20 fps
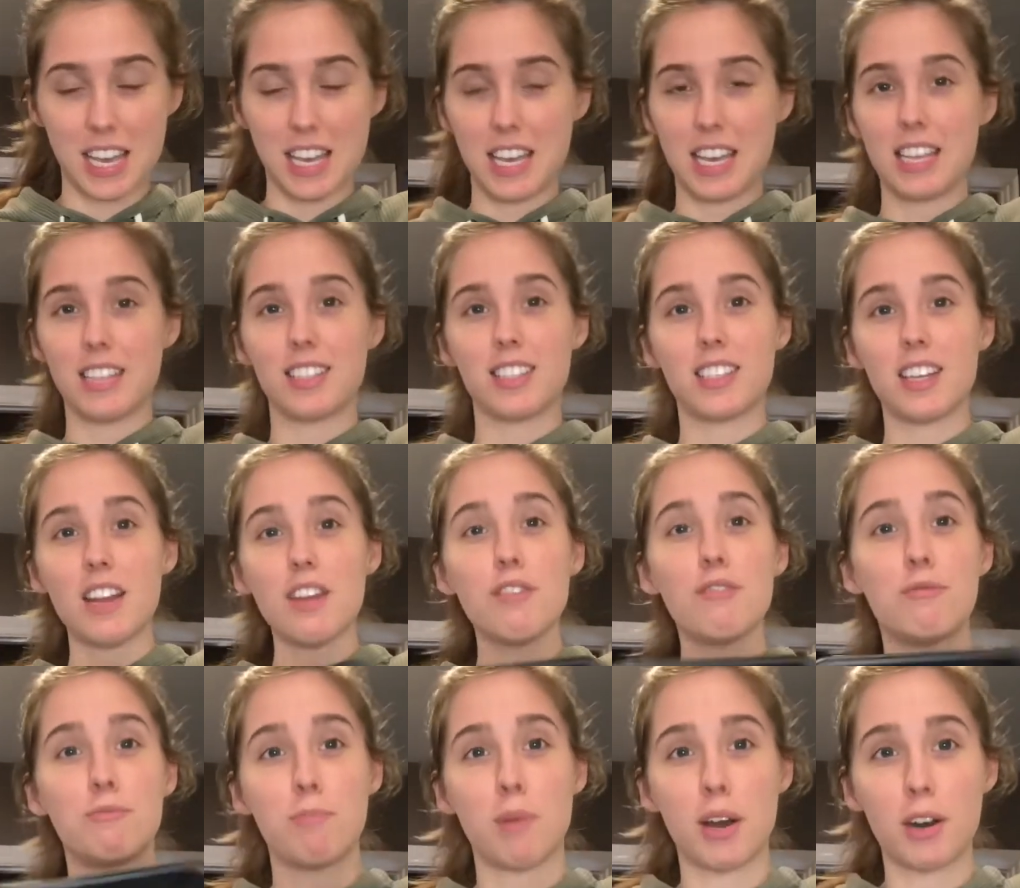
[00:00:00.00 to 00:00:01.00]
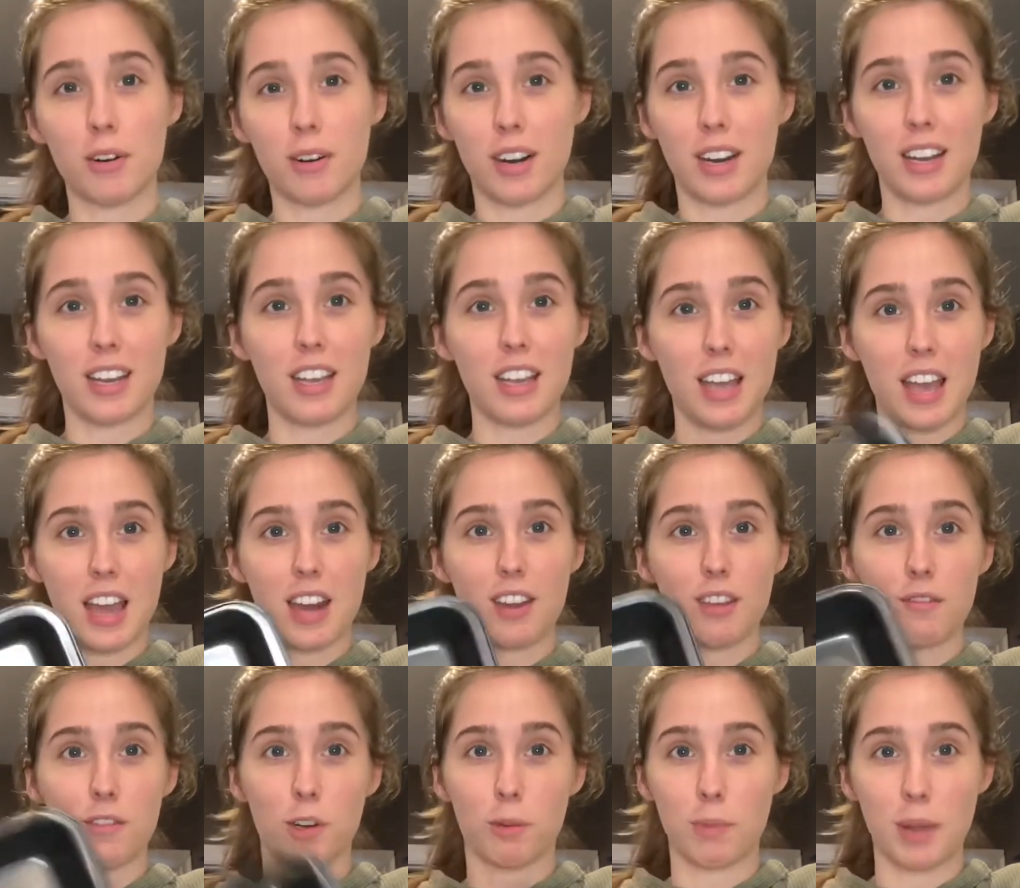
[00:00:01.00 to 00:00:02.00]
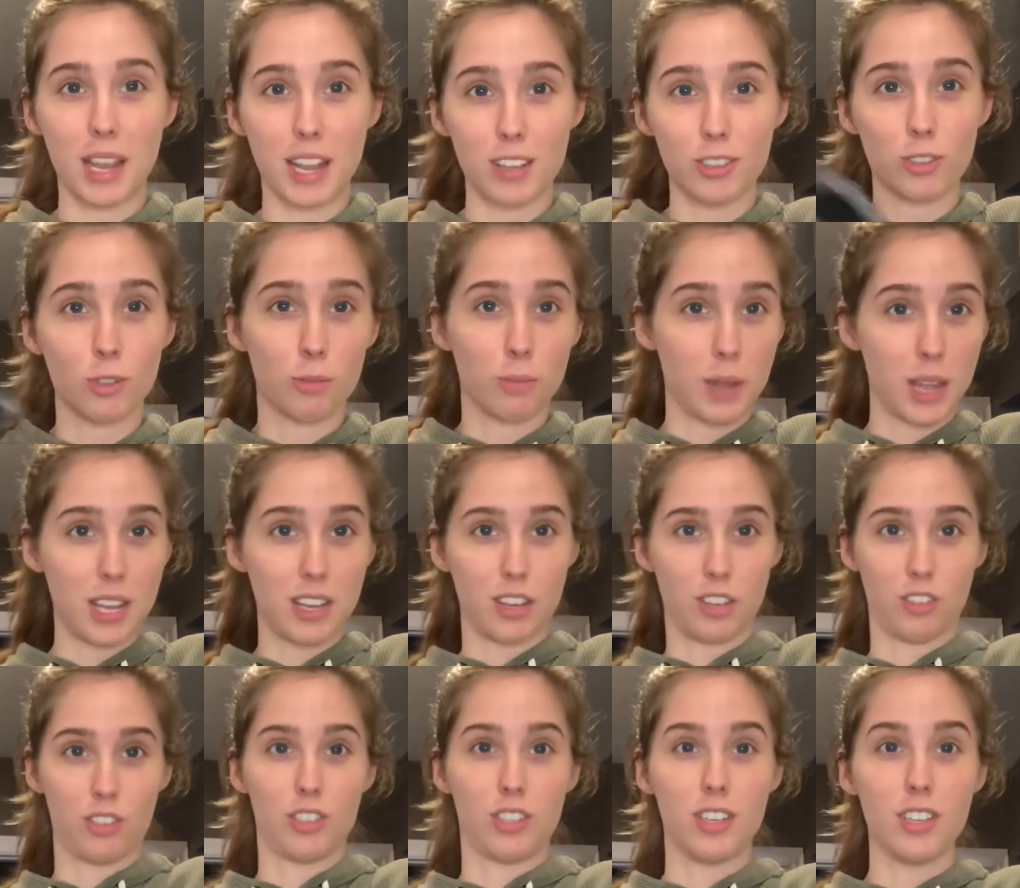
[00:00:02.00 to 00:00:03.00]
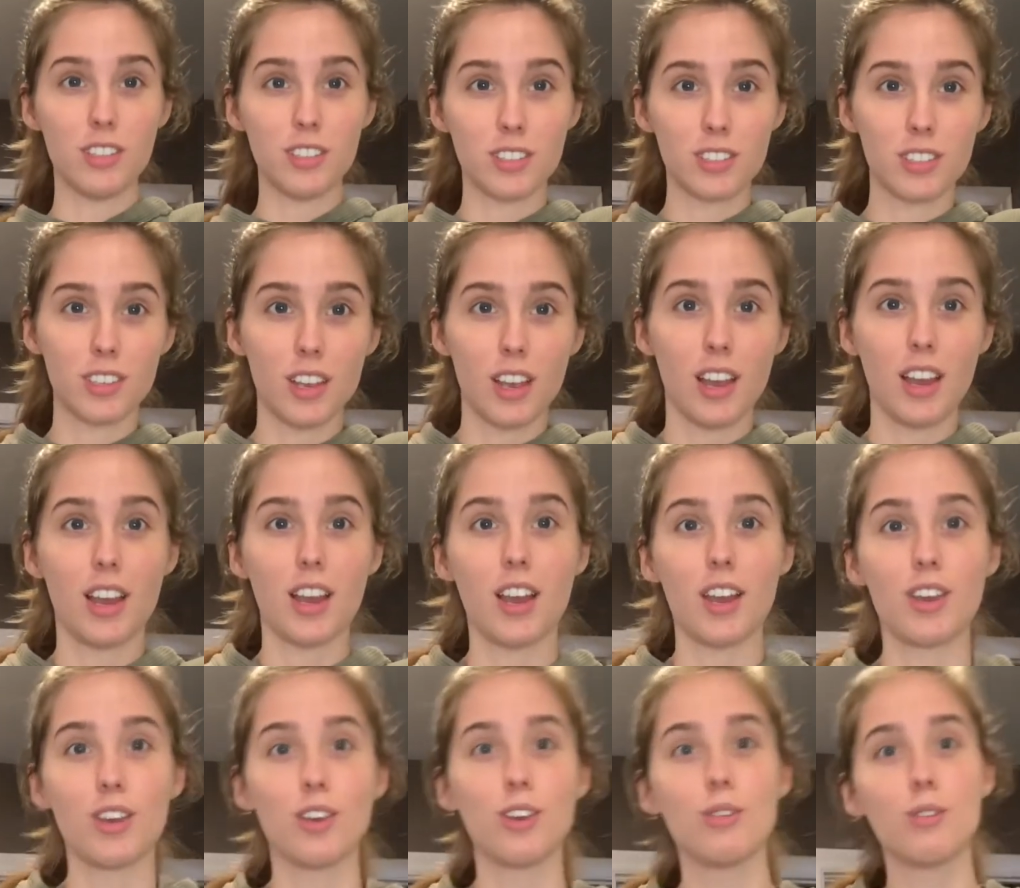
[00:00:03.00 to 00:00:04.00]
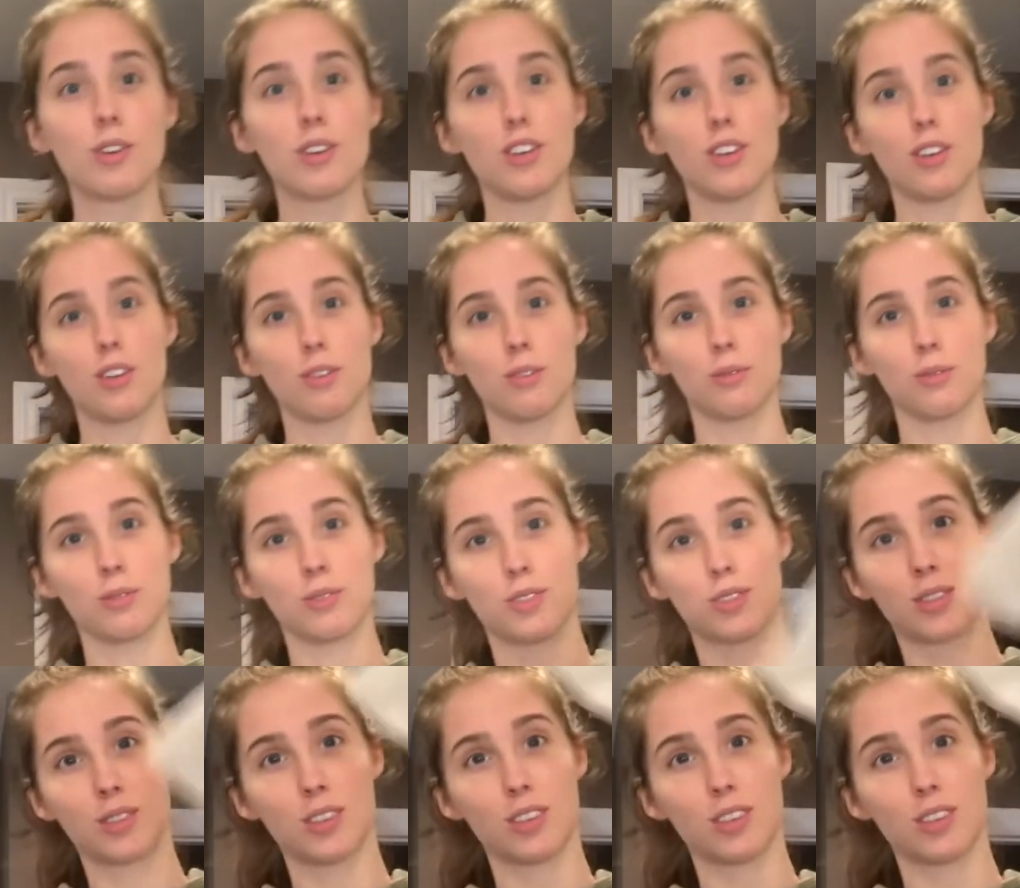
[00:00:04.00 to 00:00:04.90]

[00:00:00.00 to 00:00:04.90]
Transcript: Instead of buttering any of your pans or baking sheets, you can use